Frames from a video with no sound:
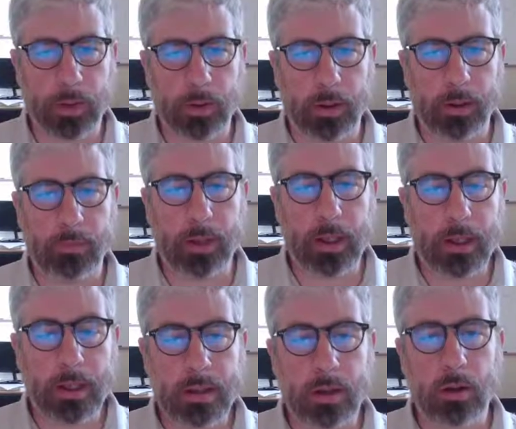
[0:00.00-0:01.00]
All right.
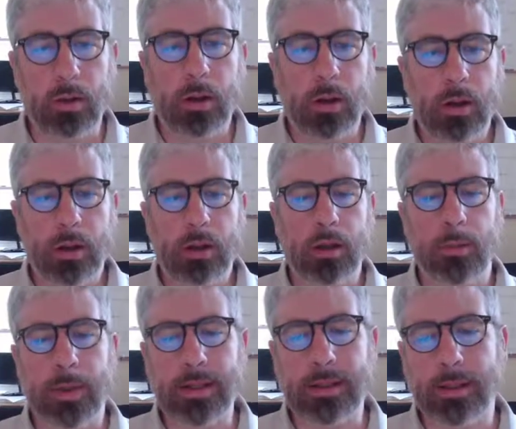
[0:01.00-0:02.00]
So,
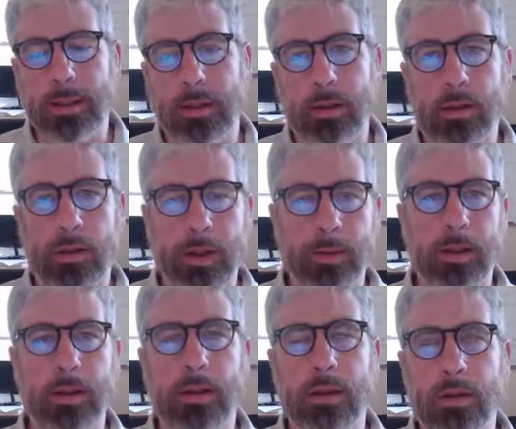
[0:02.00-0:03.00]
basically here you think about
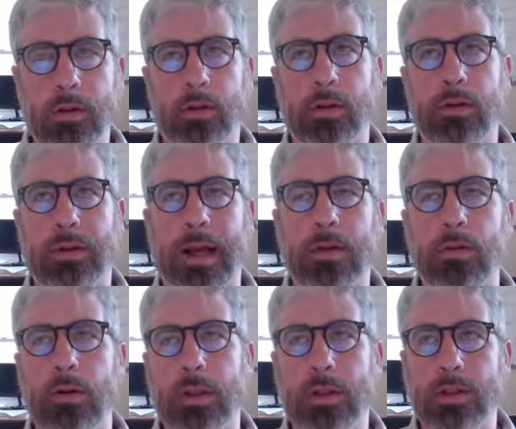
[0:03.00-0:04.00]
it, you're
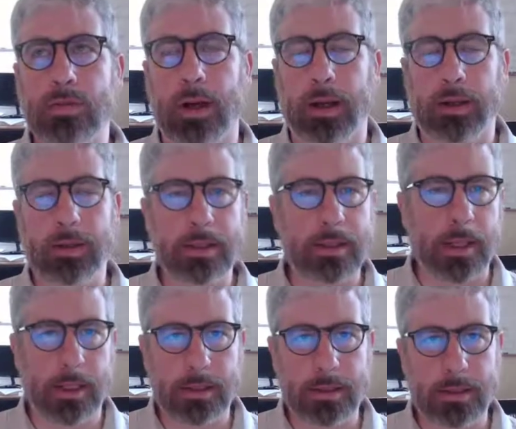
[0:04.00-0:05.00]
downloading this file, in this
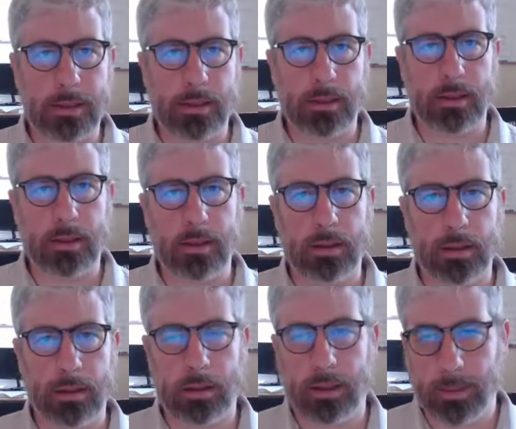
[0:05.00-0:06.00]
case the
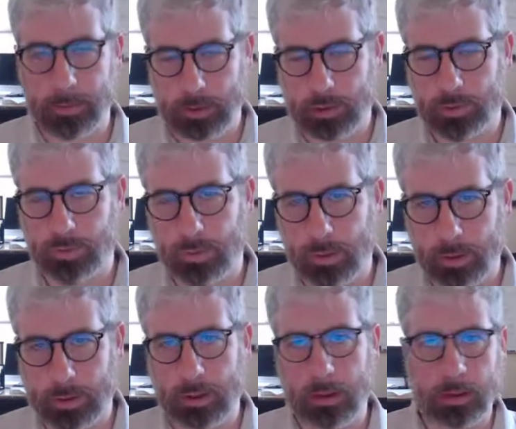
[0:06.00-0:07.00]
image
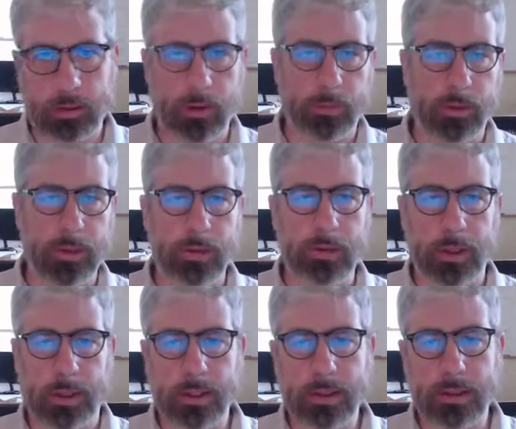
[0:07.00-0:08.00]
for Ubuntu
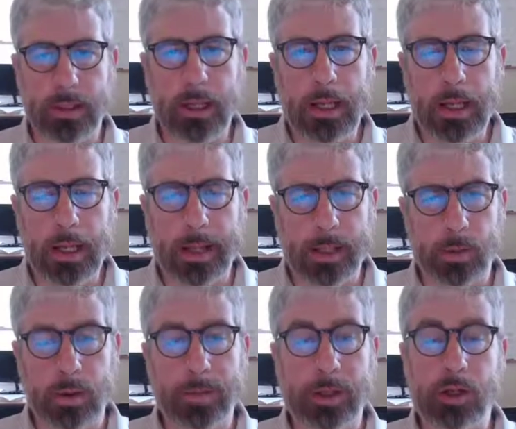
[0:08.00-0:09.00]
Linux, and you
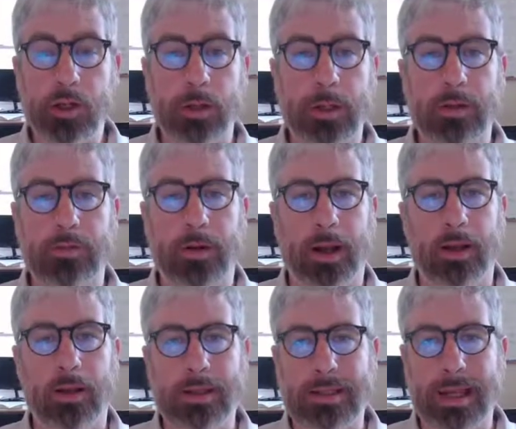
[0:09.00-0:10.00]
want to make sure that the
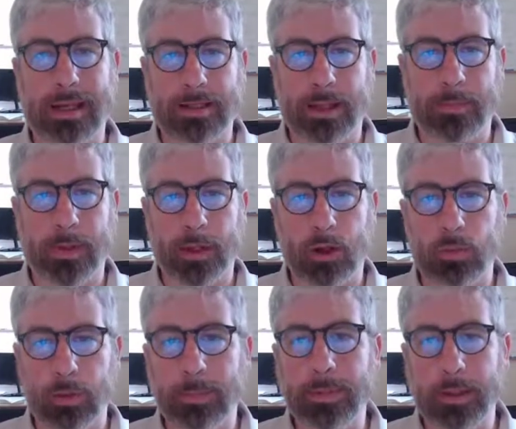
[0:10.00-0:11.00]
file has not been
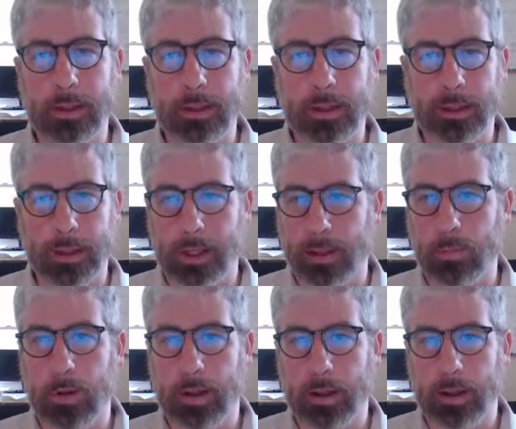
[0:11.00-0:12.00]
corrupted in any
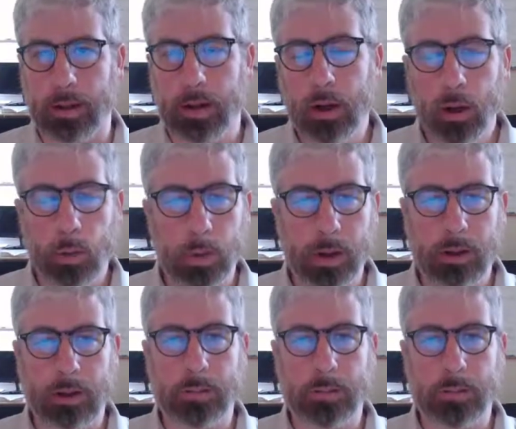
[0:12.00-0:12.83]
way, whether